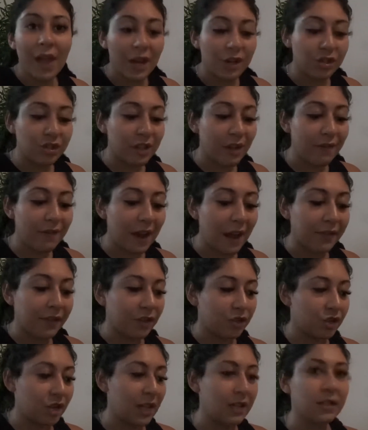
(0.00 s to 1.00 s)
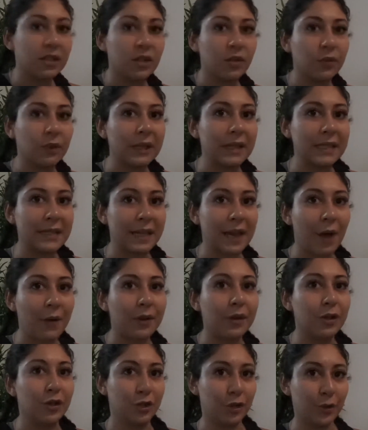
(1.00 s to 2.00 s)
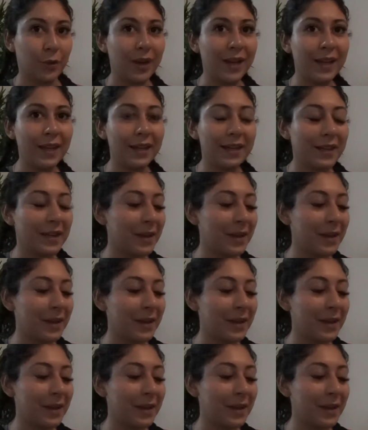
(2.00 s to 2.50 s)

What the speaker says: haven't had the chance to really sit down and do it.